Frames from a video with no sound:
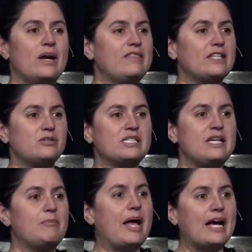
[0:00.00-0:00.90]
And then you see
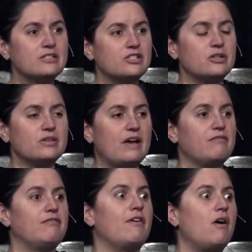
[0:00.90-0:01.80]
a pastor that
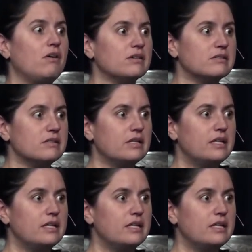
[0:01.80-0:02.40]
falls